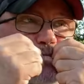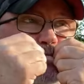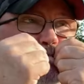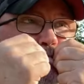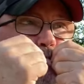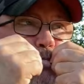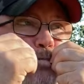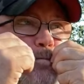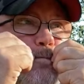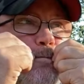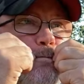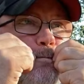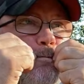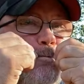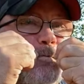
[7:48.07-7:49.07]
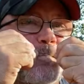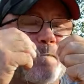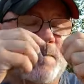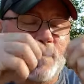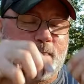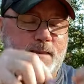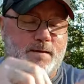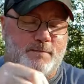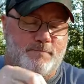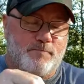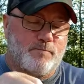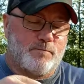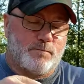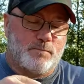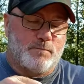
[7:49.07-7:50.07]

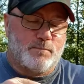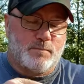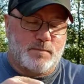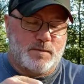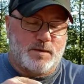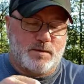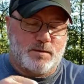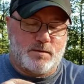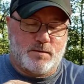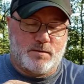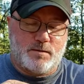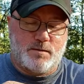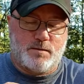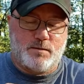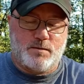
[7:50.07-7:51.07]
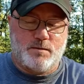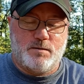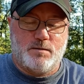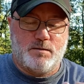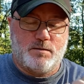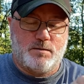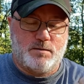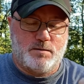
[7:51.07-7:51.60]
Nobody speaks.